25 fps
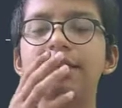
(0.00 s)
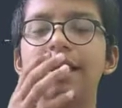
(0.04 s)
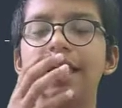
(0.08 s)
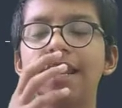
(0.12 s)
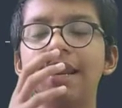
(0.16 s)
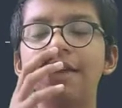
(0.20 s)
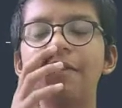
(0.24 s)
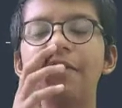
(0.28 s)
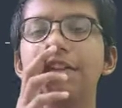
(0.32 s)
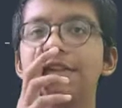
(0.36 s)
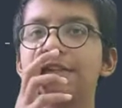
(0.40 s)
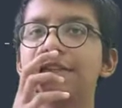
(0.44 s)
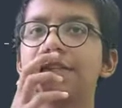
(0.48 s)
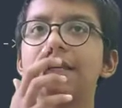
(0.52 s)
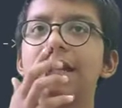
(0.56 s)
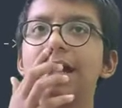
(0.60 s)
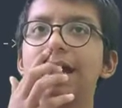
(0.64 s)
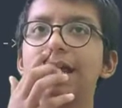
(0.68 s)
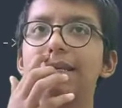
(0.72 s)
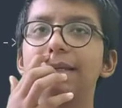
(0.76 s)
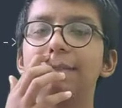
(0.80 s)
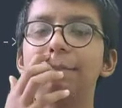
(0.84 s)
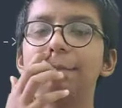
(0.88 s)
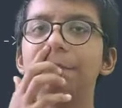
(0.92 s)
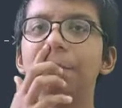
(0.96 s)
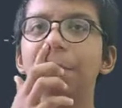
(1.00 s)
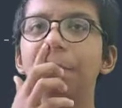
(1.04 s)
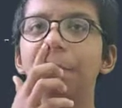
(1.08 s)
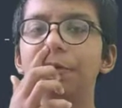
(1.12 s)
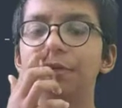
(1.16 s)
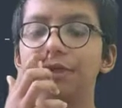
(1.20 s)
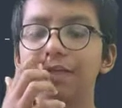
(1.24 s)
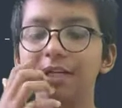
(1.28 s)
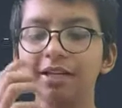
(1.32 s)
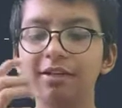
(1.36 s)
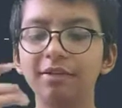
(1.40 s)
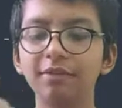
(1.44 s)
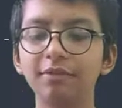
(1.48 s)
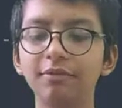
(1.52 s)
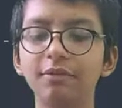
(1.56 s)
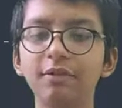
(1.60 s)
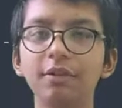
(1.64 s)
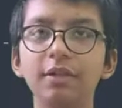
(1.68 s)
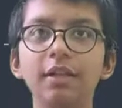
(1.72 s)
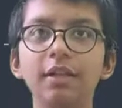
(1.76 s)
and I will start importing